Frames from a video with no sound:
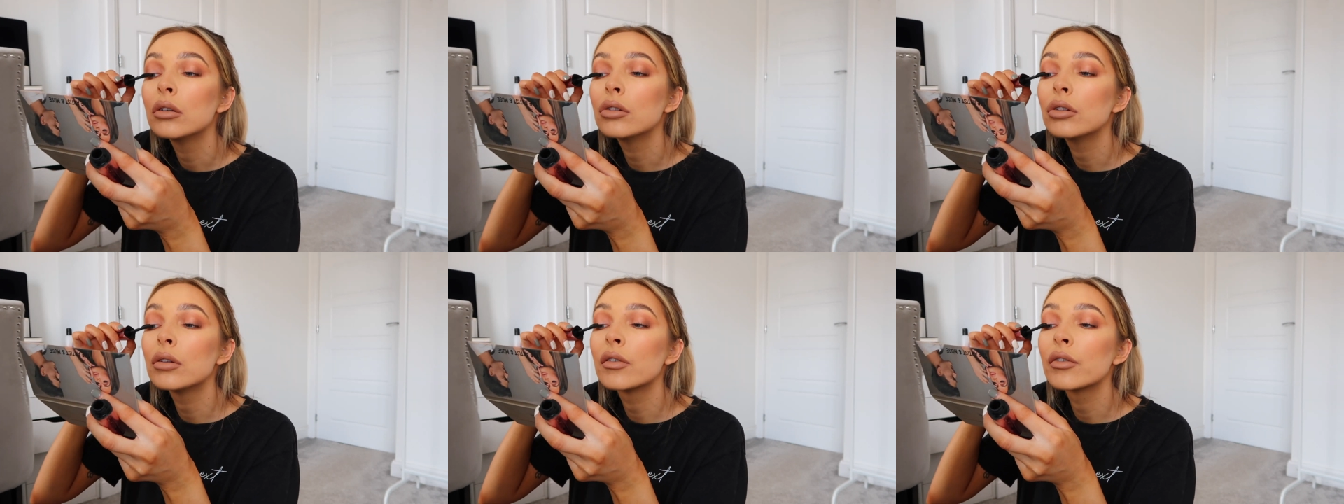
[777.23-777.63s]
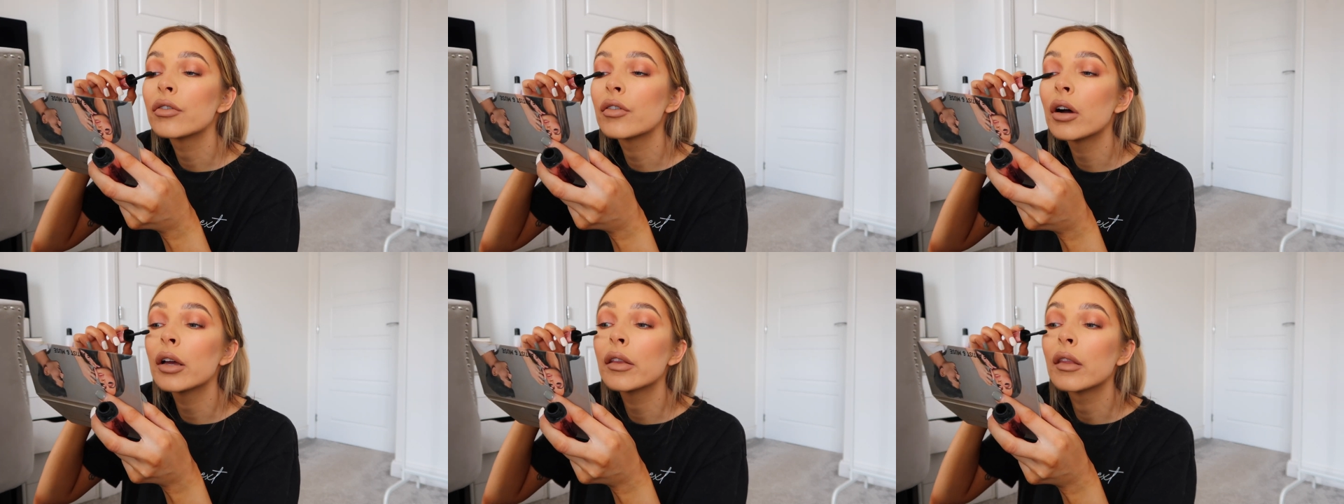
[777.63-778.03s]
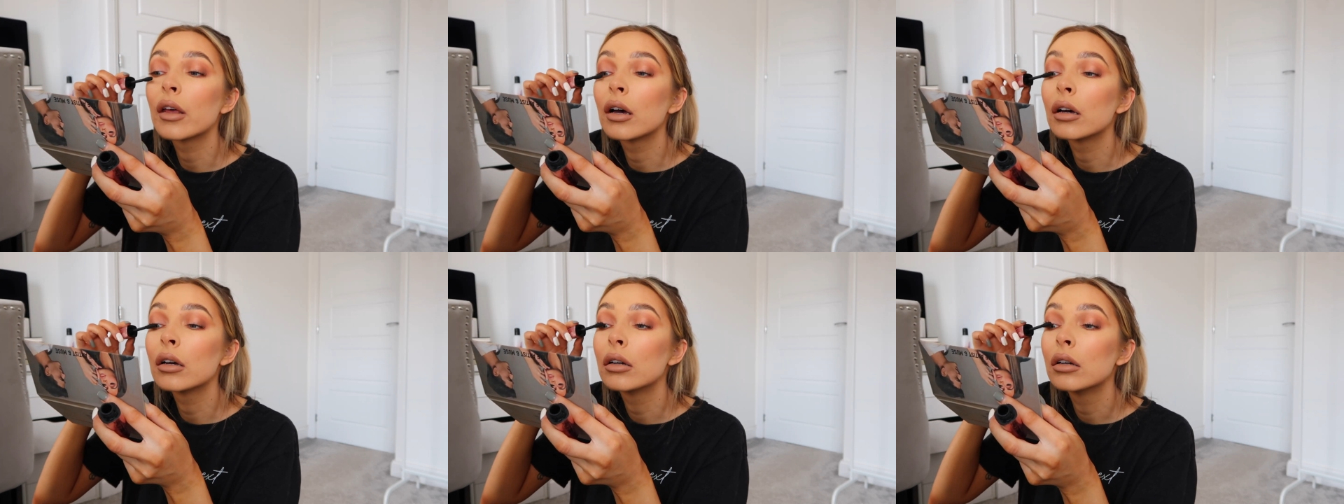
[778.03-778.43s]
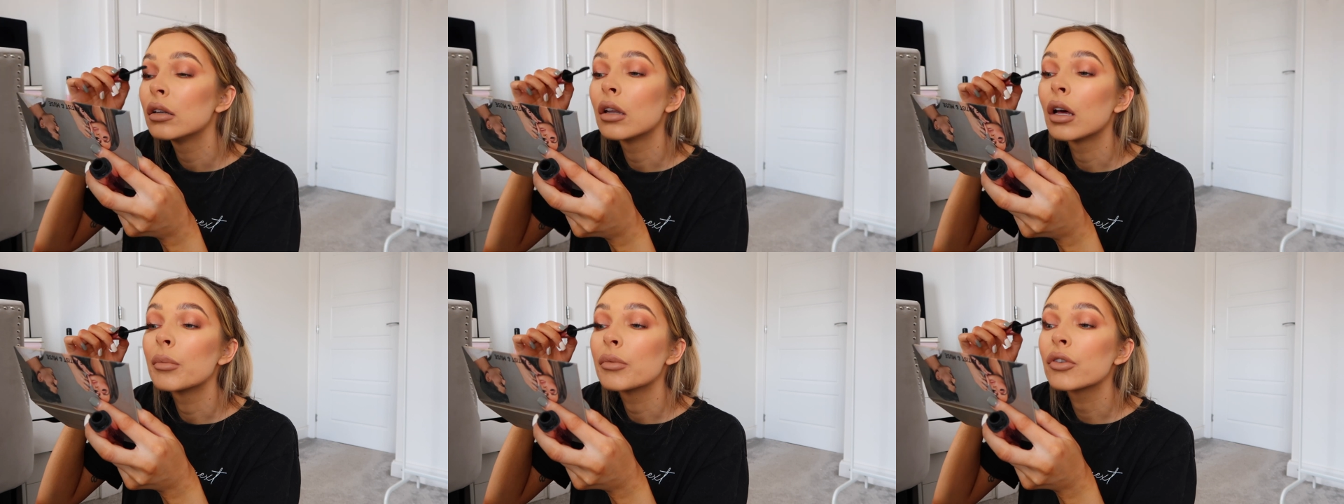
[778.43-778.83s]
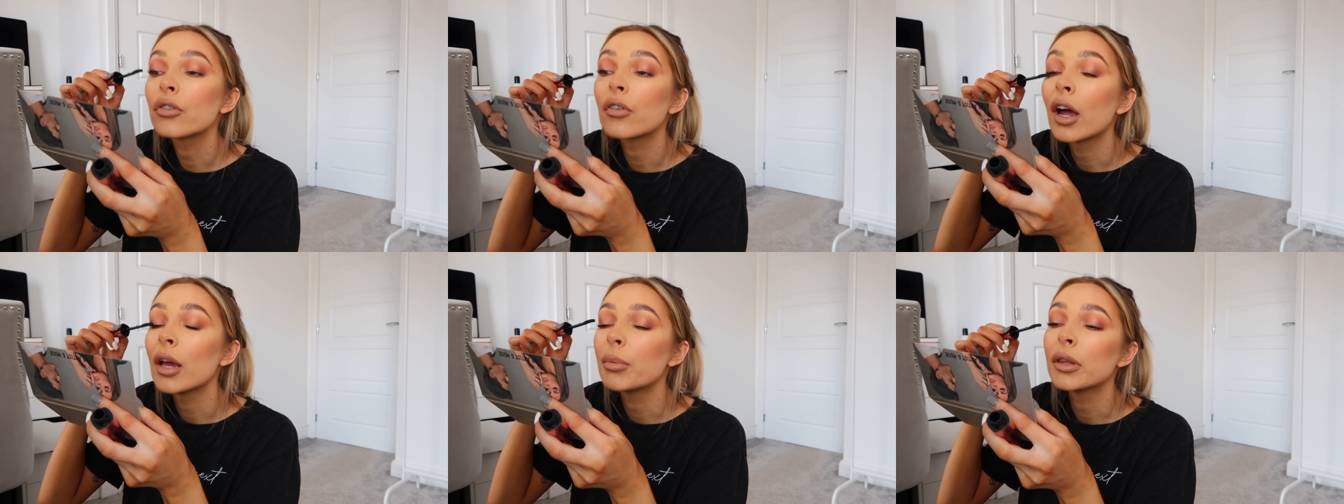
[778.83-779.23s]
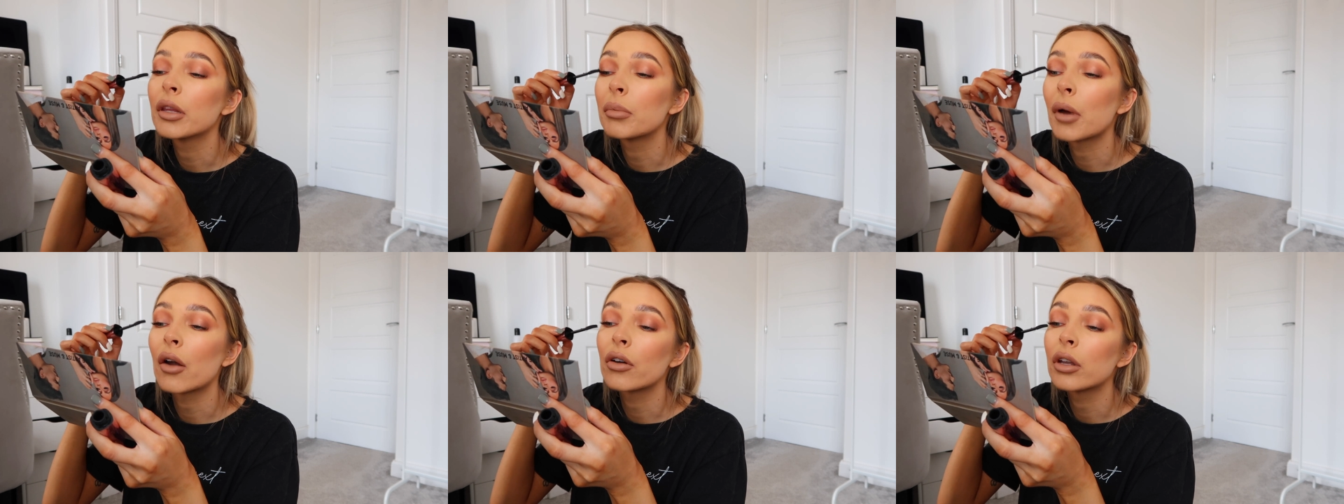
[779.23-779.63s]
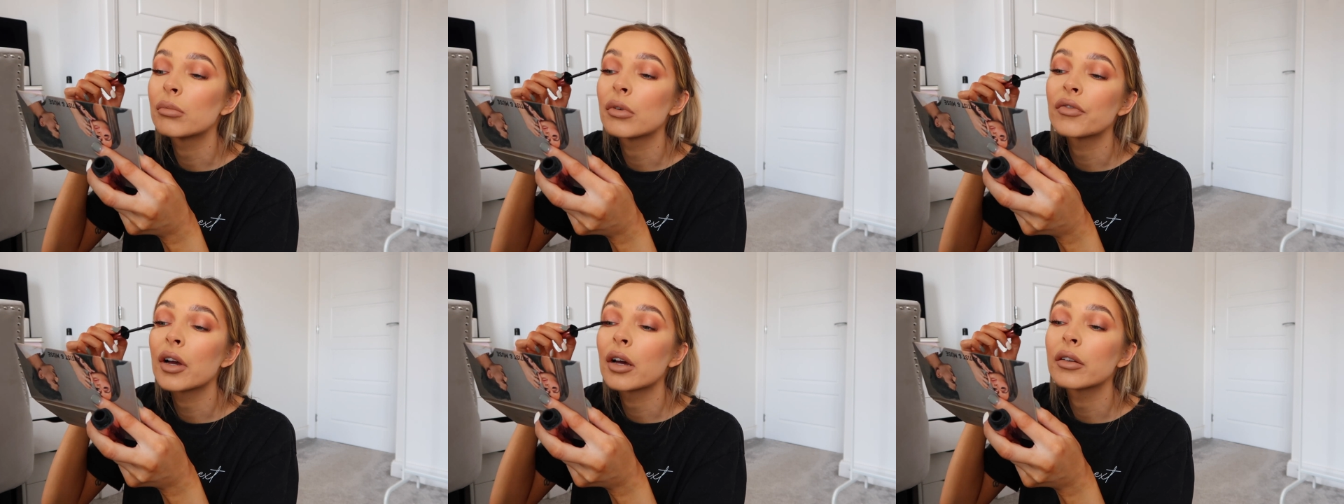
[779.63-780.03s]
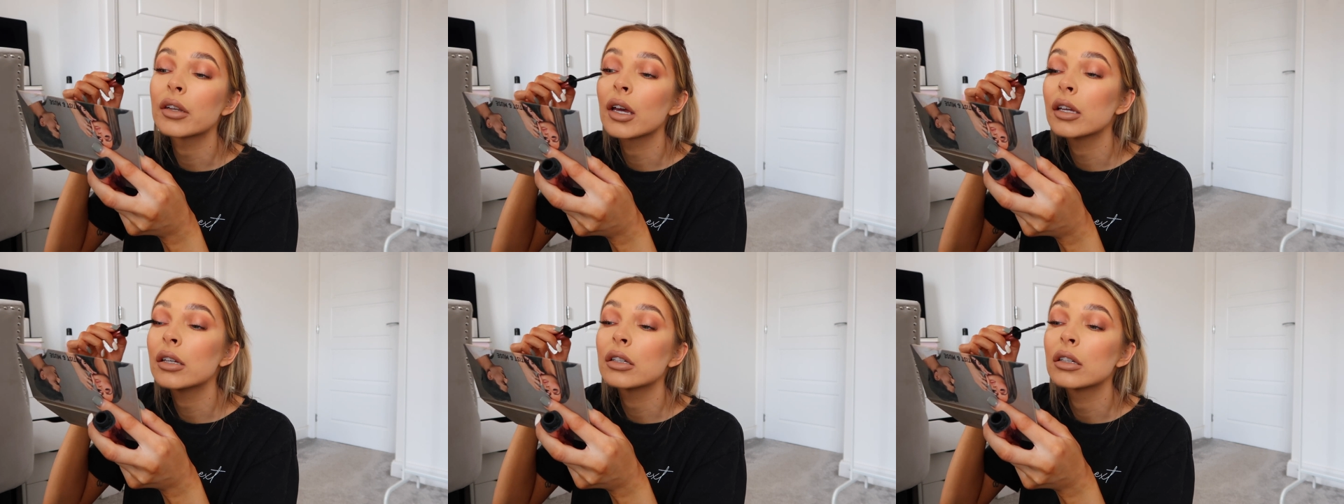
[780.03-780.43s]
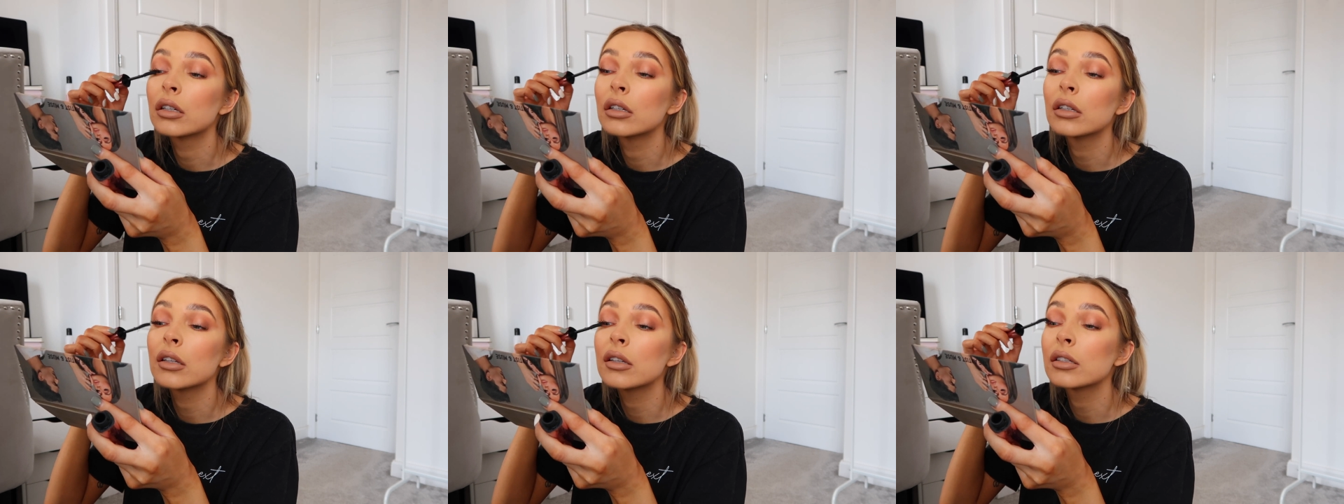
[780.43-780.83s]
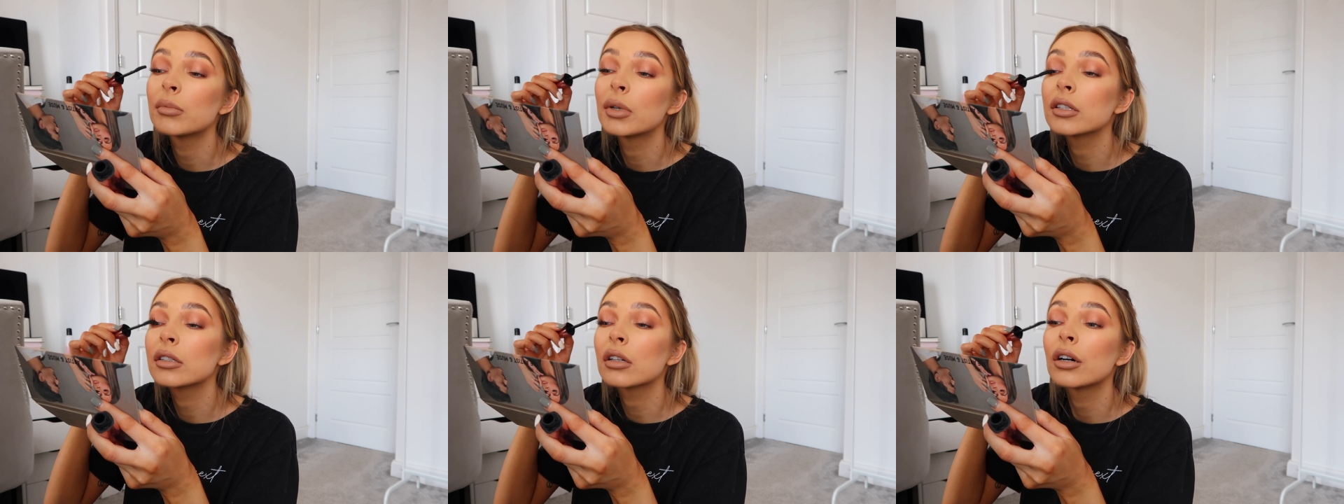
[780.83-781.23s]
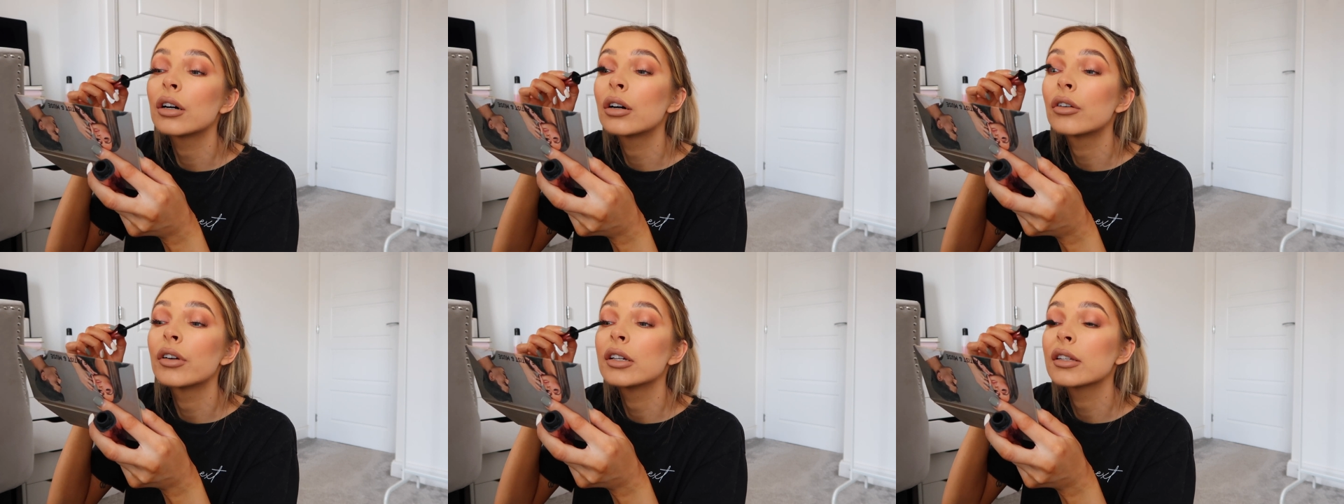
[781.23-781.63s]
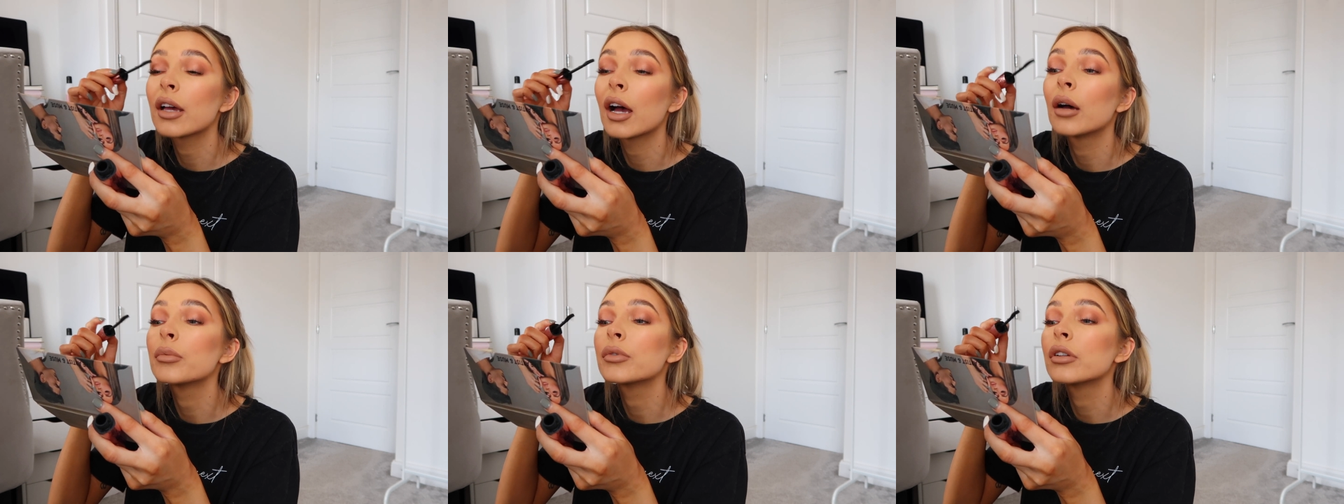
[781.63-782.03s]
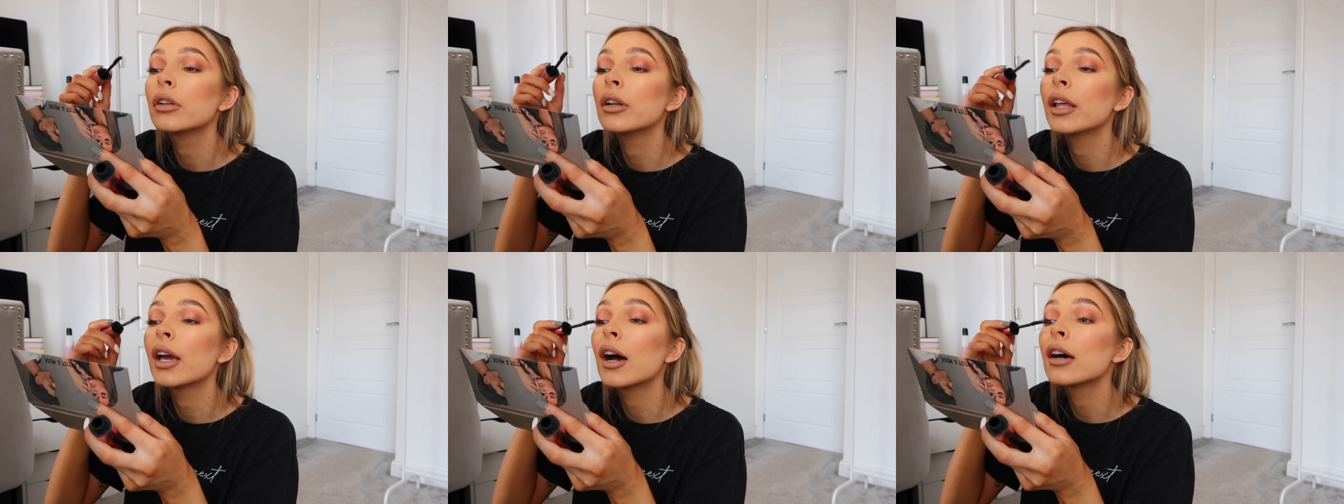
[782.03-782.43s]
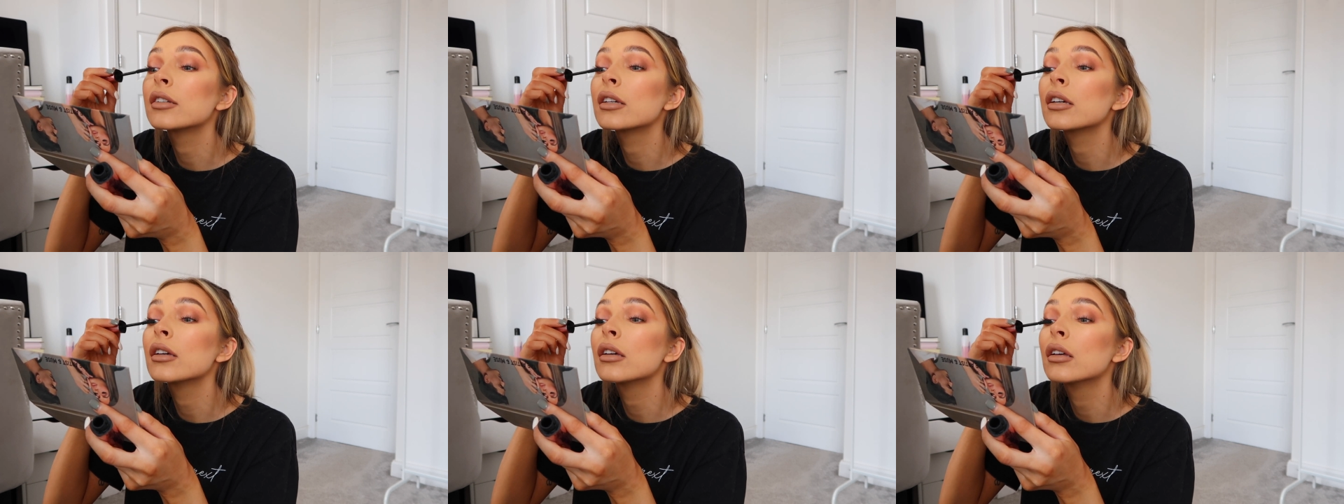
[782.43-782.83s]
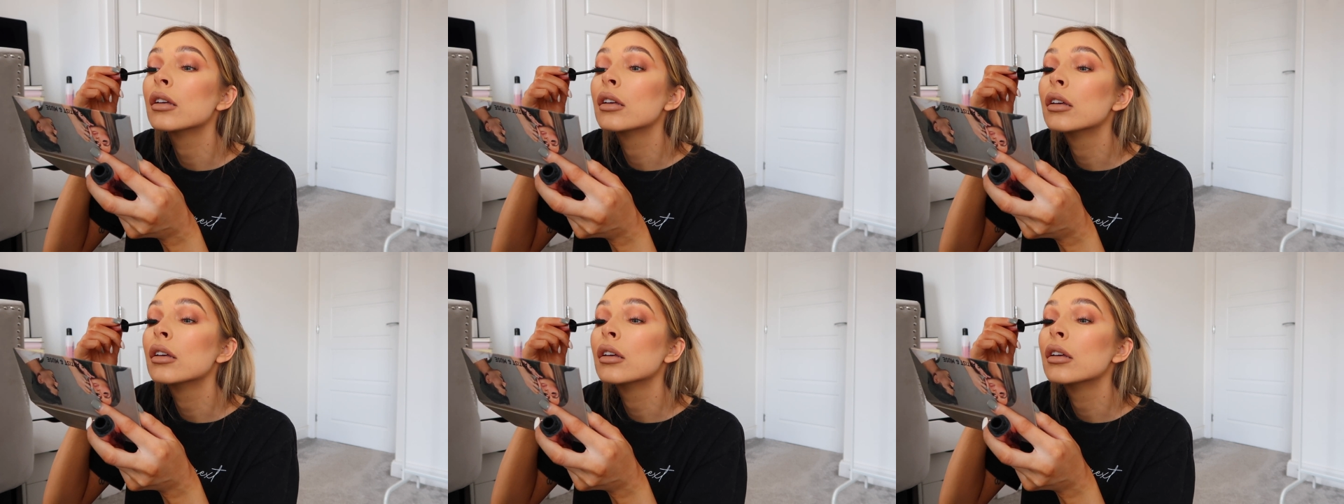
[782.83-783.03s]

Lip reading: Do you ever find that? Like, I'm scraping the barrel on my foundation. This mascara has absolutely had it.